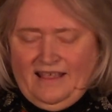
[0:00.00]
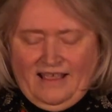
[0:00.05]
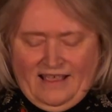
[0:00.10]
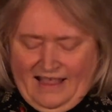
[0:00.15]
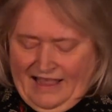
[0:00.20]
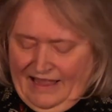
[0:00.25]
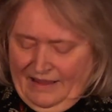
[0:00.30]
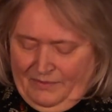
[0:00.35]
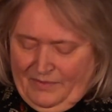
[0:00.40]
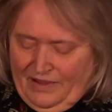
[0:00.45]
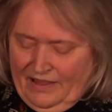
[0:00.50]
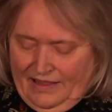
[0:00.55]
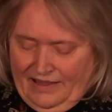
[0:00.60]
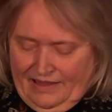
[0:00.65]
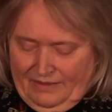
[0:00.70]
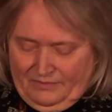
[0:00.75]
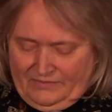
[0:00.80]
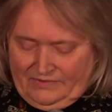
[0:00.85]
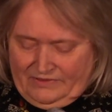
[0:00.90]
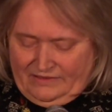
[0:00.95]

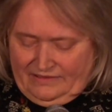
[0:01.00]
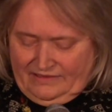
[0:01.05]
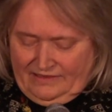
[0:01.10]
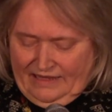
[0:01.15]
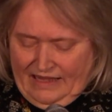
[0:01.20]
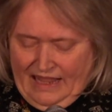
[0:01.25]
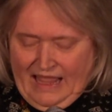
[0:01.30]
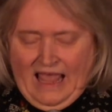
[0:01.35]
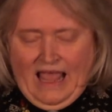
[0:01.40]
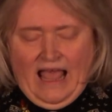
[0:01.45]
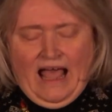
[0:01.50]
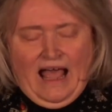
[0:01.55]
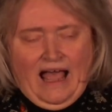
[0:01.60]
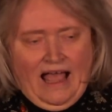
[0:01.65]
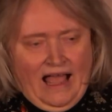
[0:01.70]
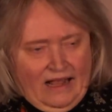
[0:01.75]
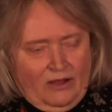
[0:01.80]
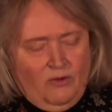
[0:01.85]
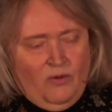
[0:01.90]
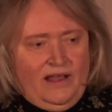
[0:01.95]
I'm
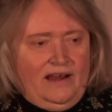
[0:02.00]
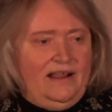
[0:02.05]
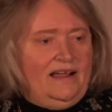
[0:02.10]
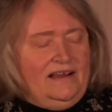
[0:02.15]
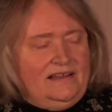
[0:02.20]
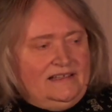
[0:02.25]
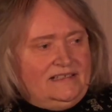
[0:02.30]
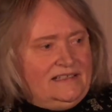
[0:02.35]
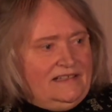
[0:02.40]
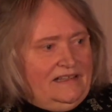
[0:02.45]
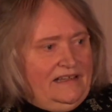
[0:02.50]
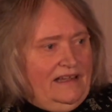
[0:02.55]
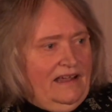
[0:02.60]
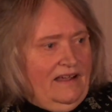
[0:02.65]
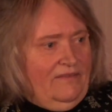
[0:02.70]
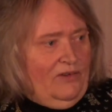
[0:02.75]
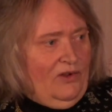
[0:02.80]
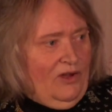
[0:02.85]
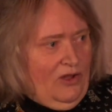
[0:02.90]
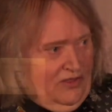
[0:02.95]
quite honestly,
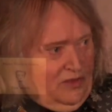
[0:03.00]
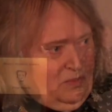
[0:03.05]
of all the